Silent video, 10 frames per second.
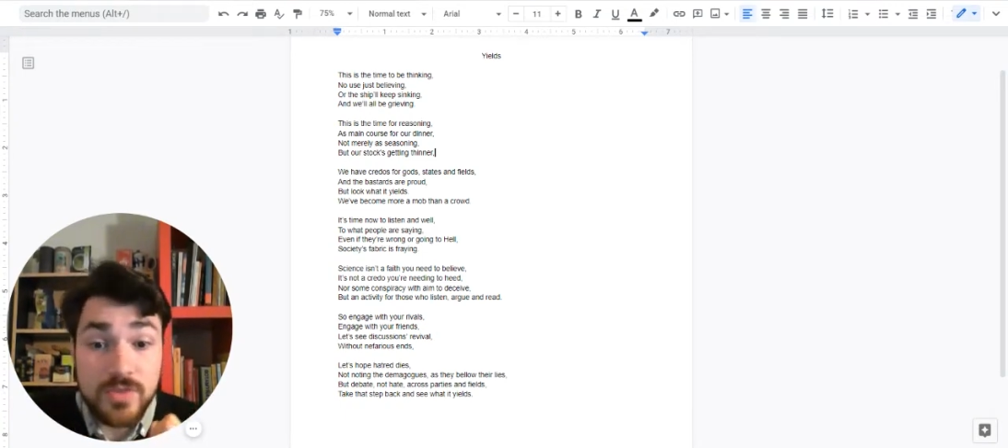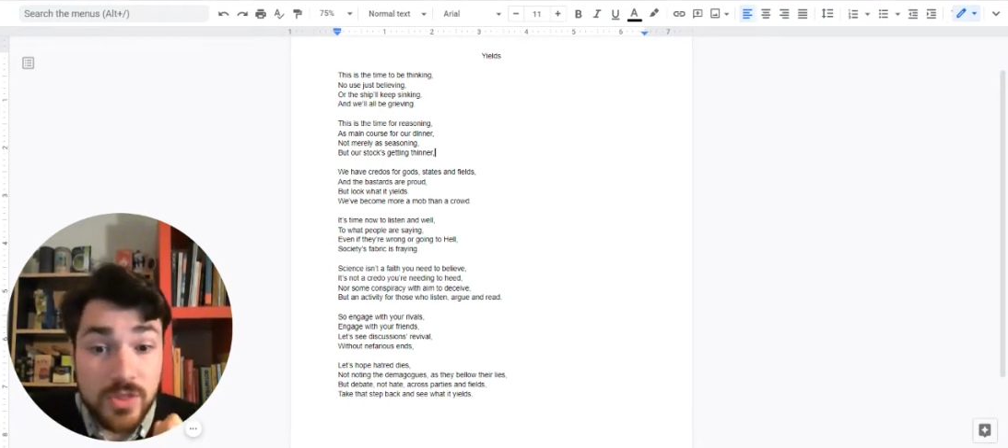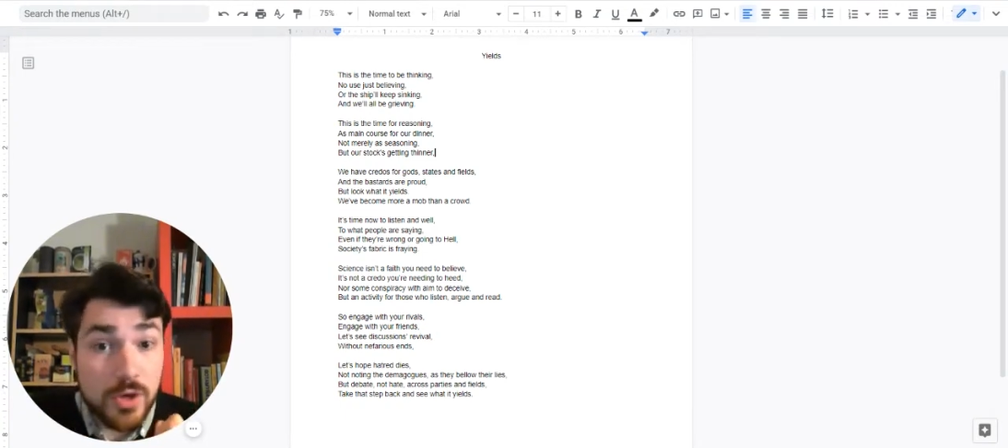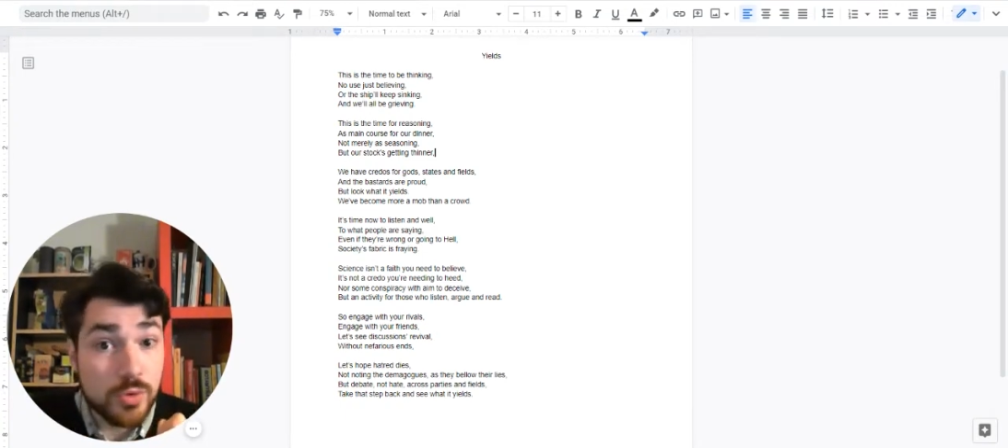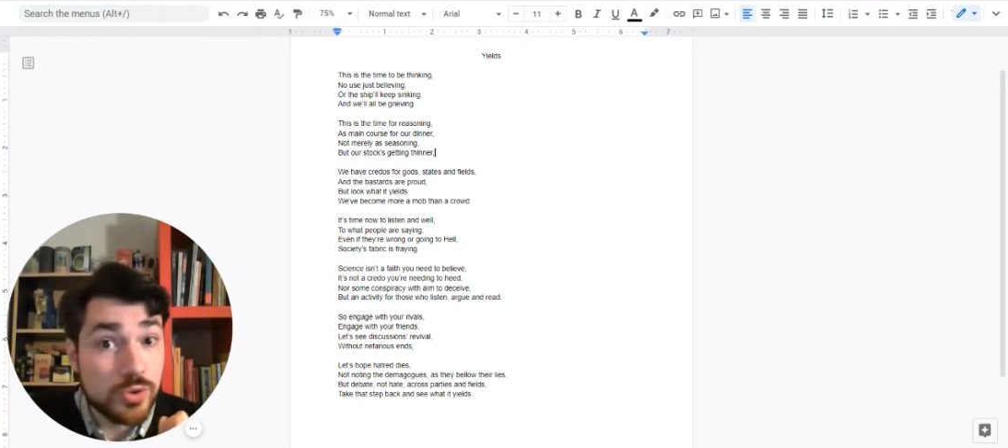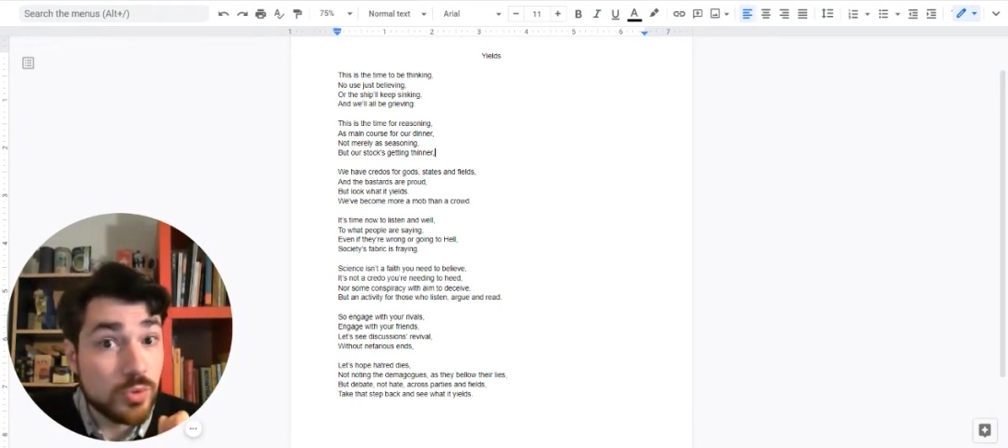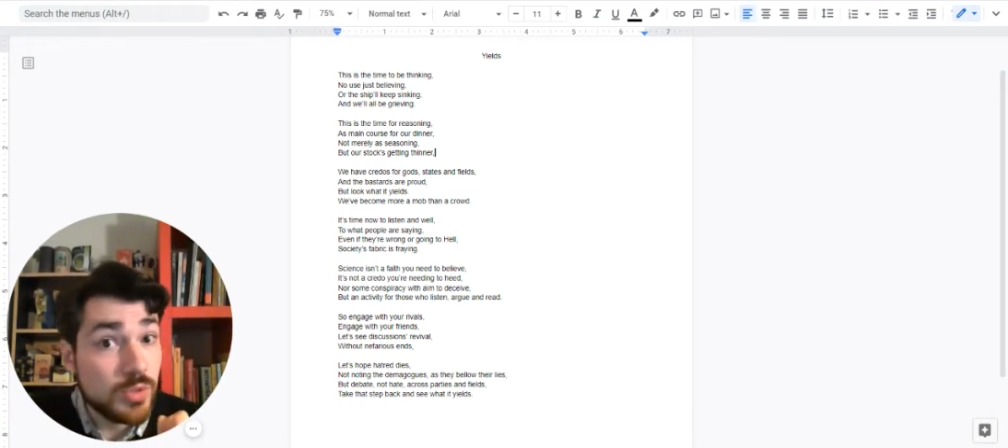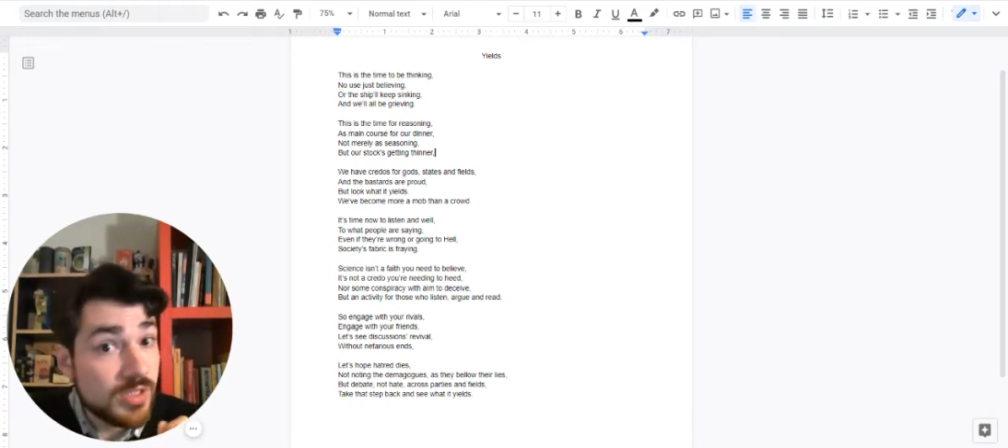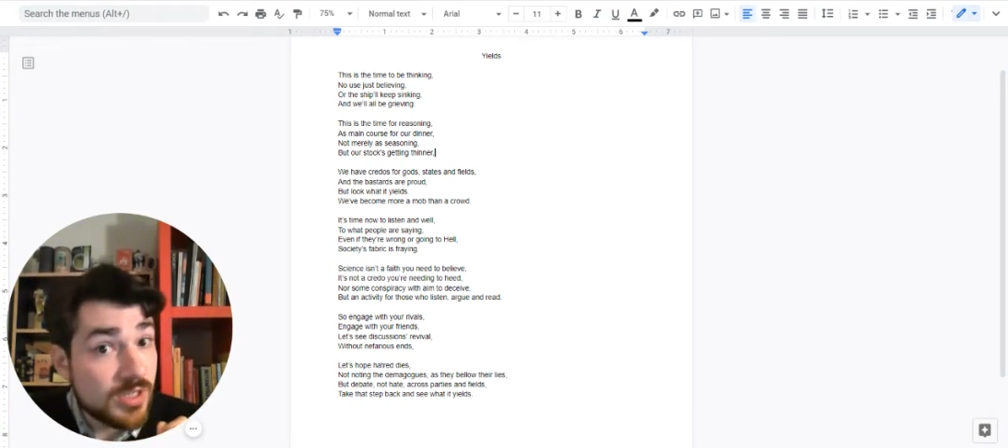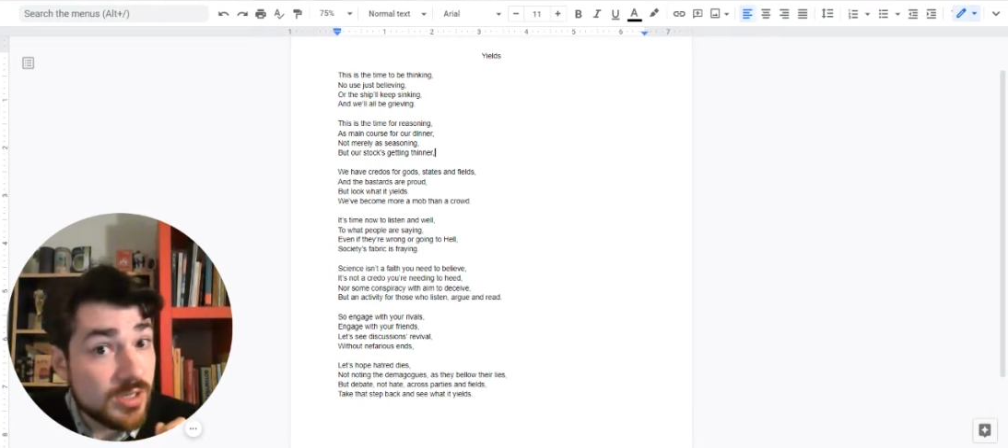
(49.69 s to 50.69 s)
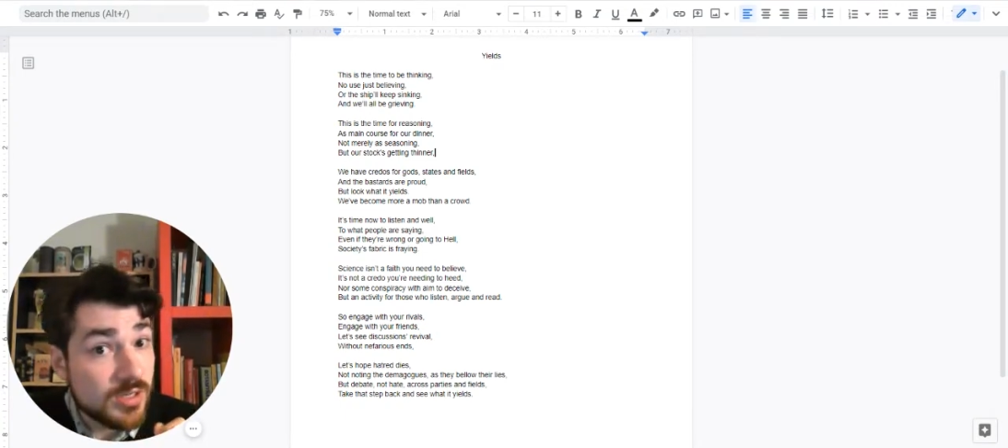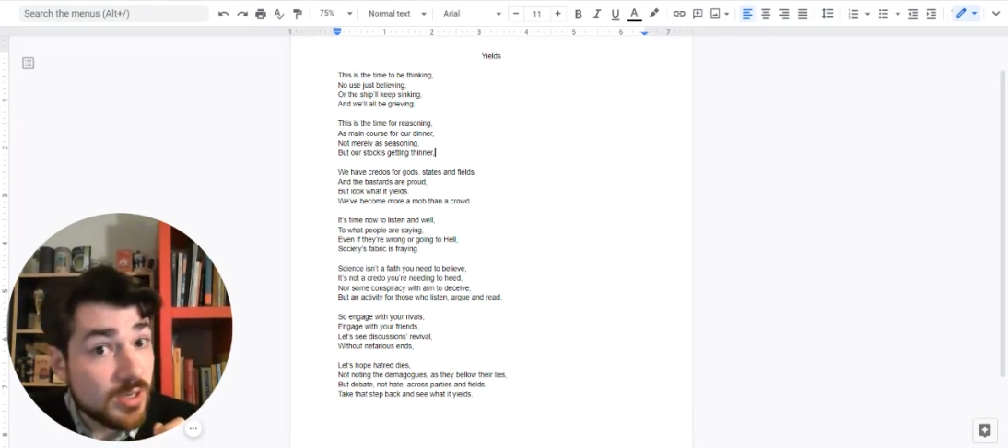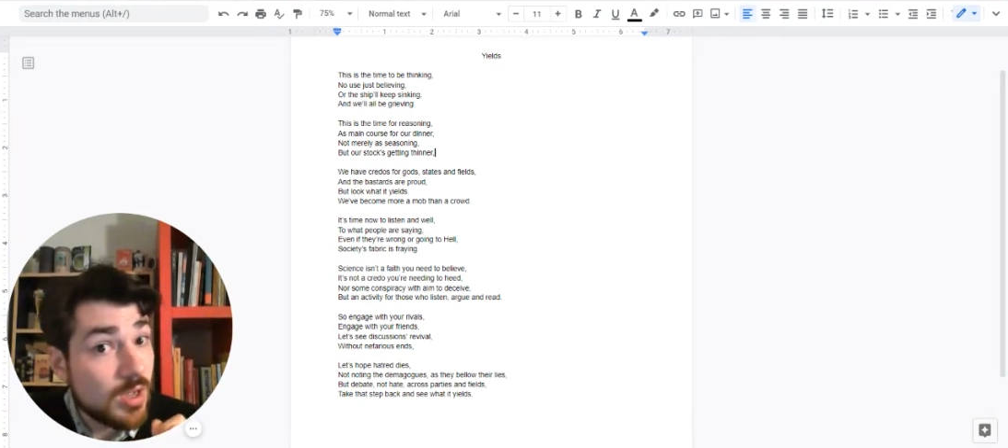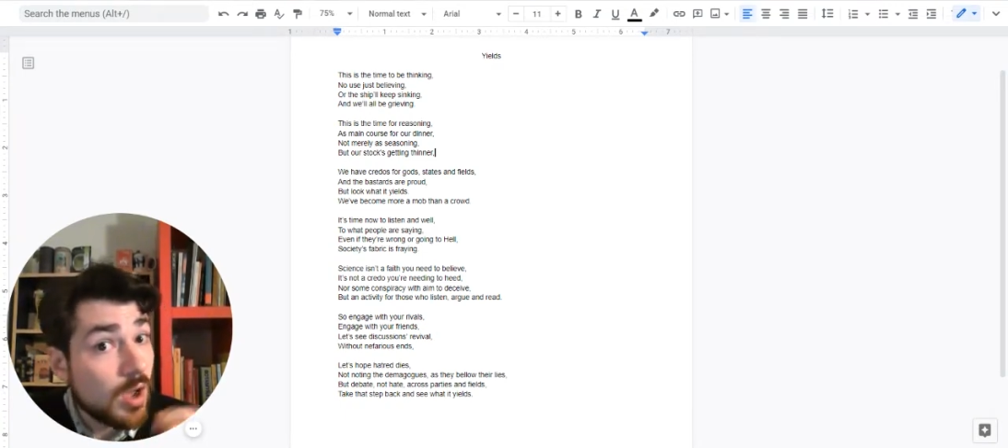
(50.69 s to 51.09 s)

for those who listen,